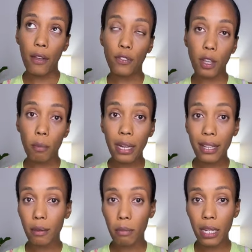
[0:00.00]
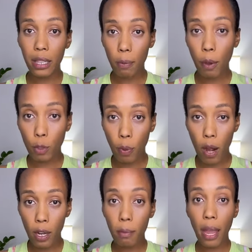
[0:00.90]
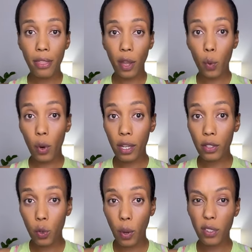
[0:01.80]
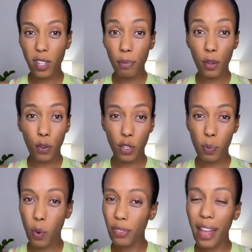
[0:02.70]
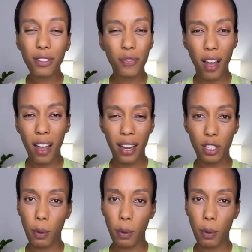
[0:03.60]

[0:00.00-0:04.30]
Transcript: like if somebody is immediately postpartum and they're wanting to wear something for support, that's fine.